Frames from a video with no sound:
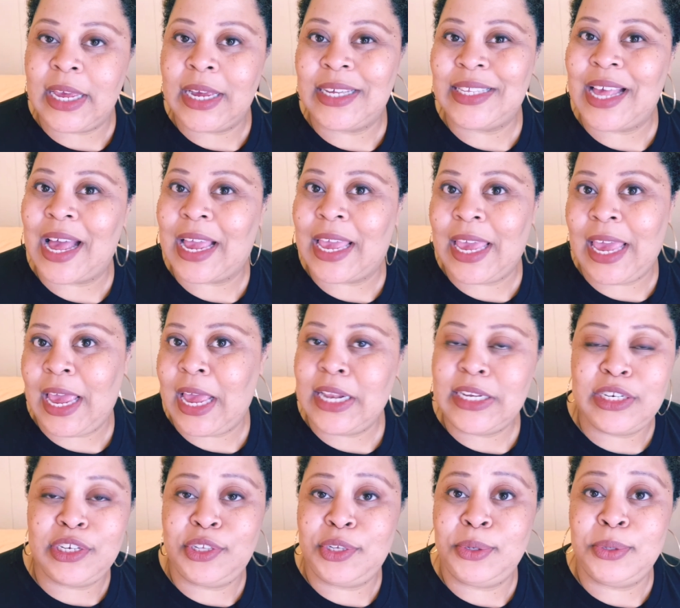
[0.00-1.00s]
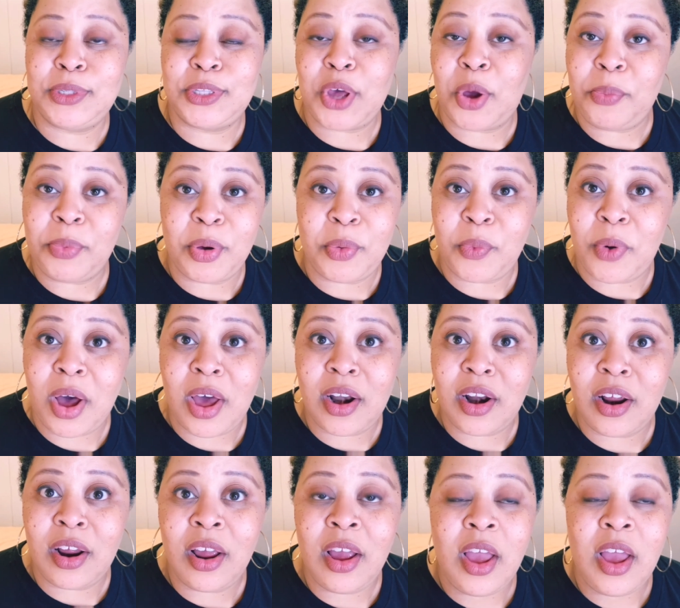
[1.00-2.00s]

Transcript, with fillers: Because I can't just use soap and water.